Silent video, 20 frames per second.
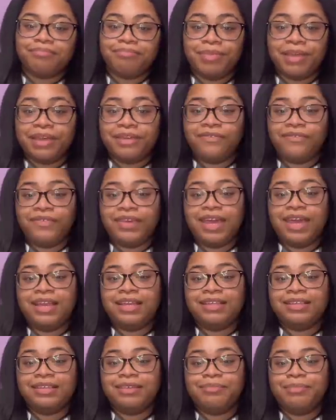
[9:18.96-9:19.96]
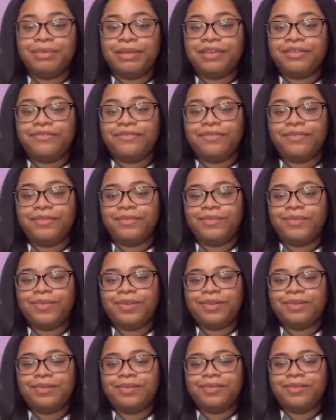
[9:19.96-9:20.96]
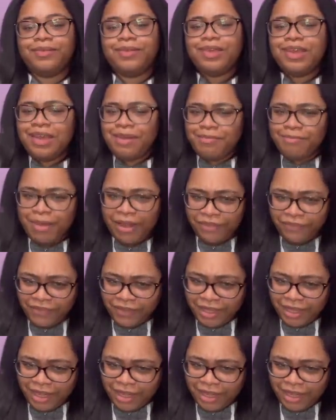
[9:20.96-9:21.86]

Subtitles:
Big, fat, and big. Buffy,